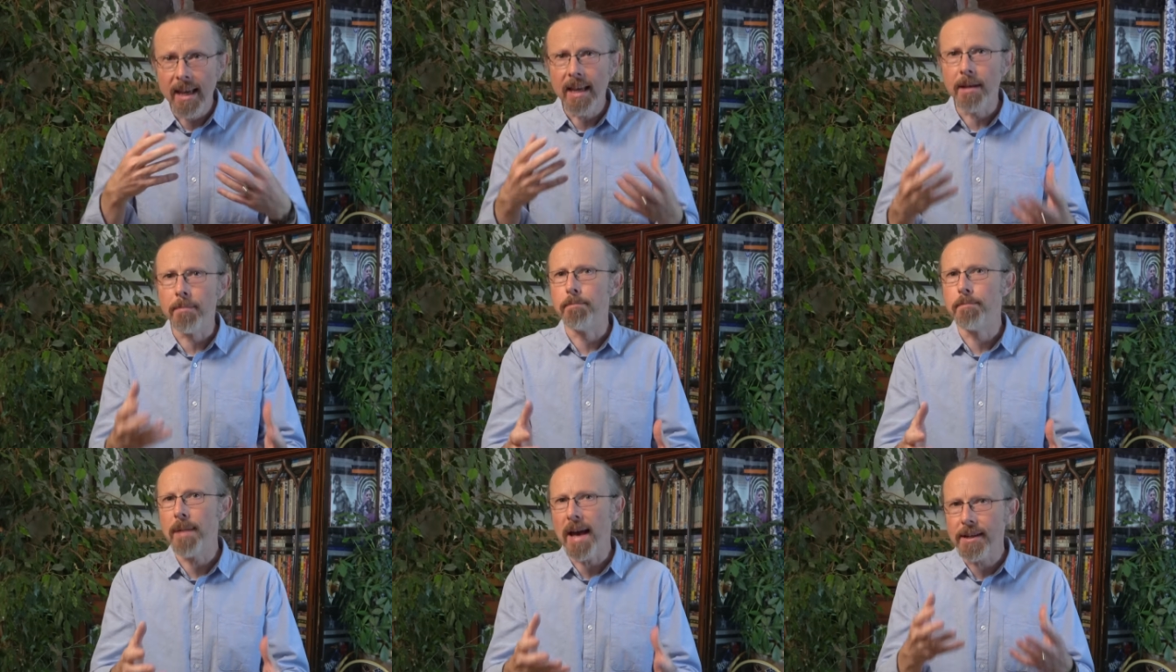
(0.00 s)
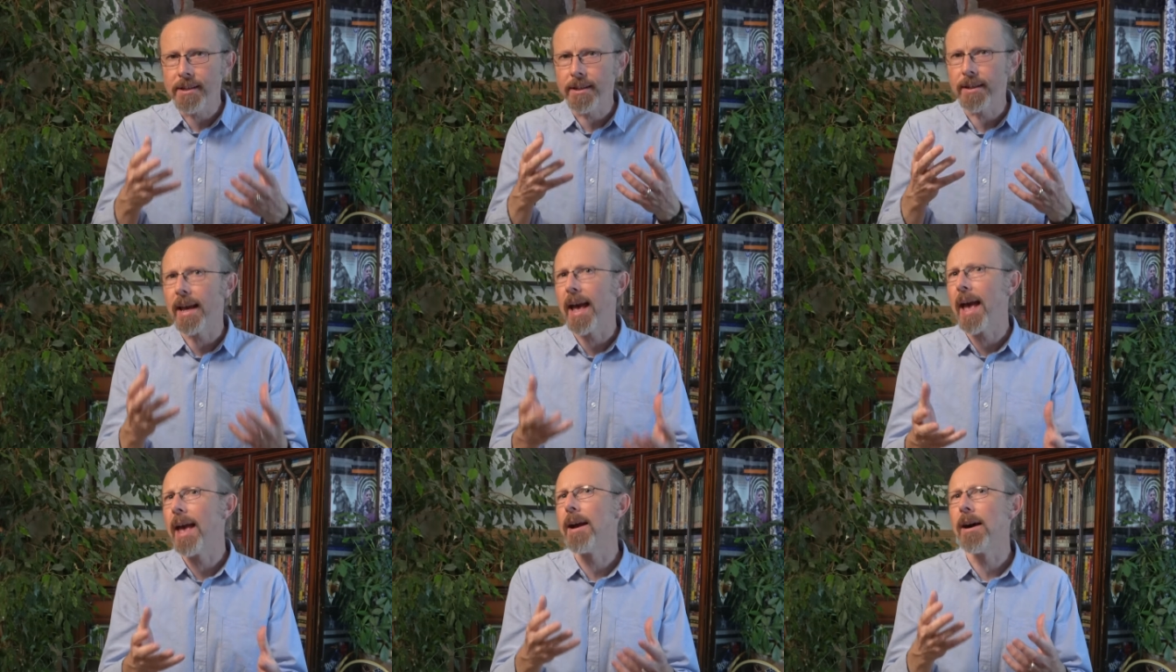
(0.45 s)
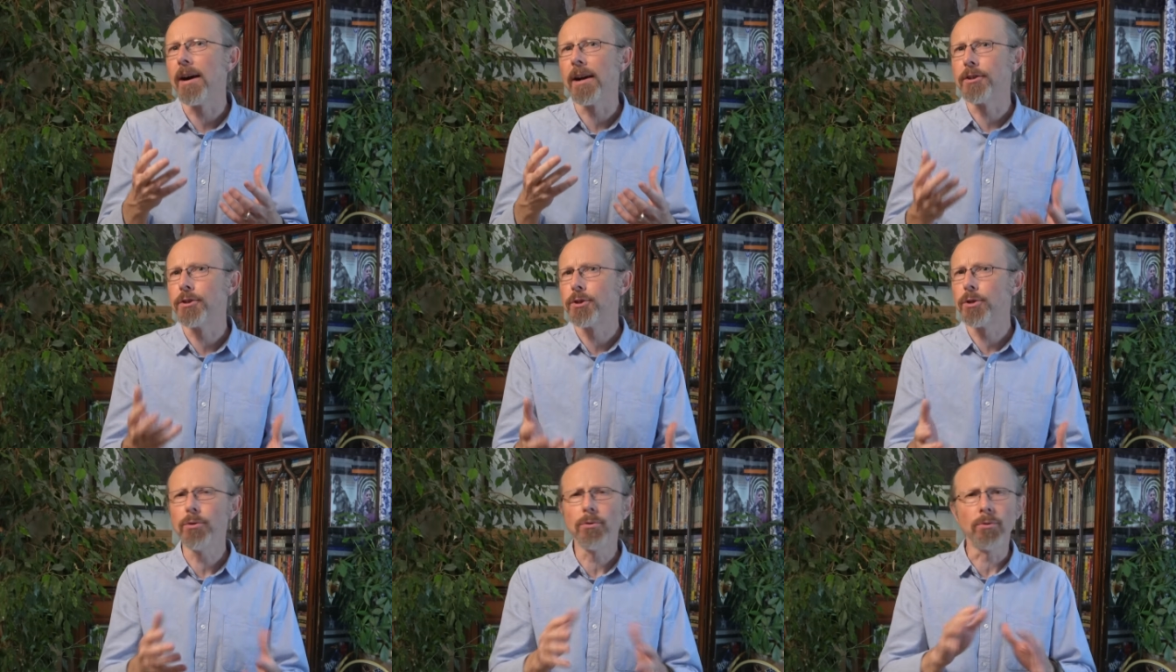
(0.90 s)
in better AI
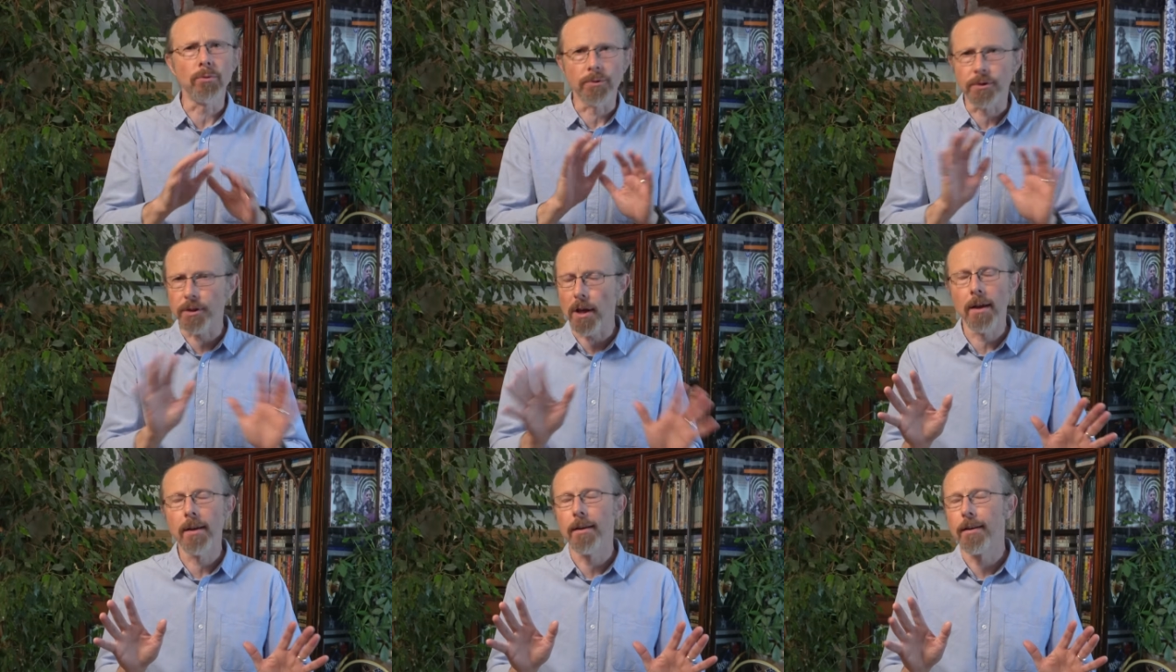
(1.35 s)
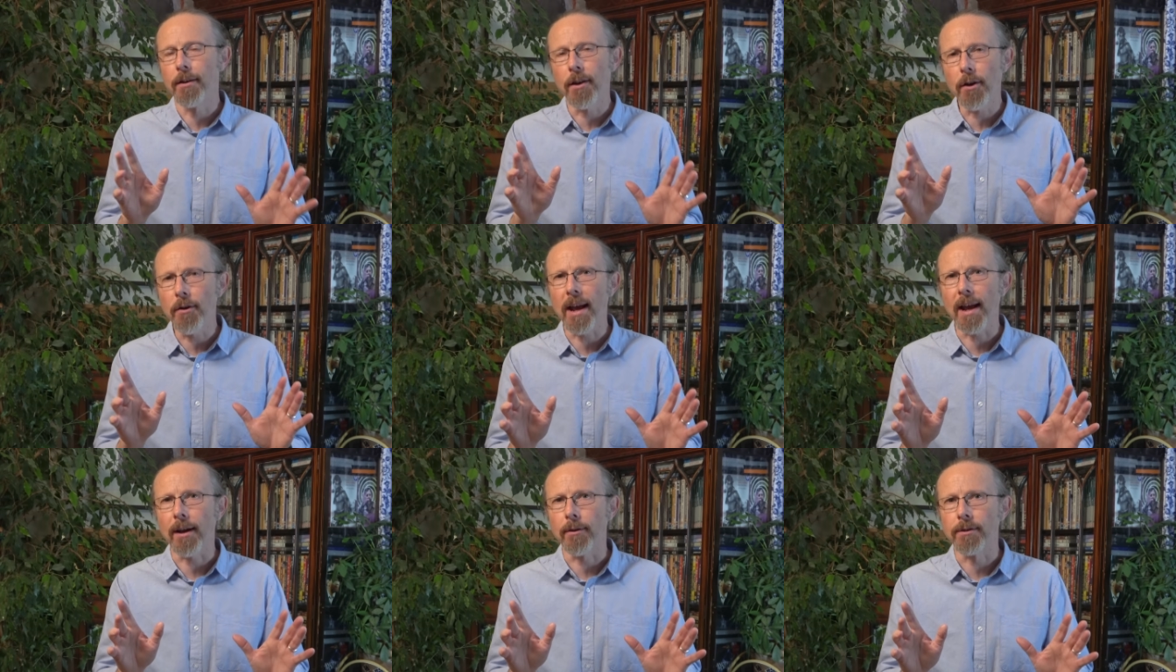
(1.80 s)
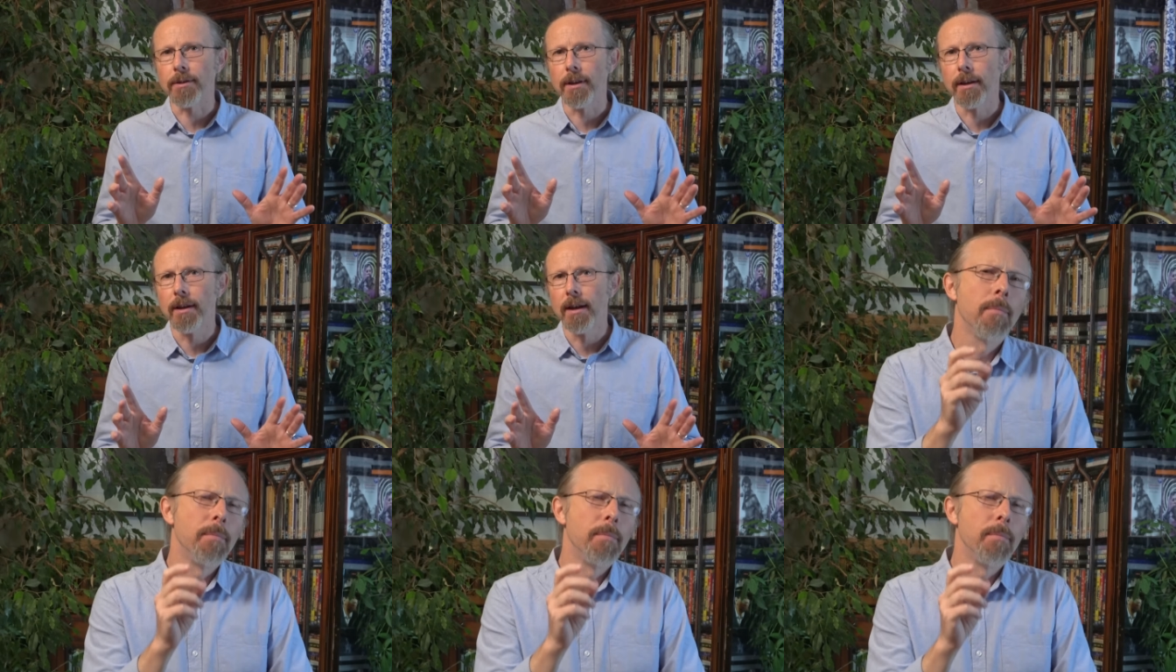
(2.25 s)
tools, no doubt.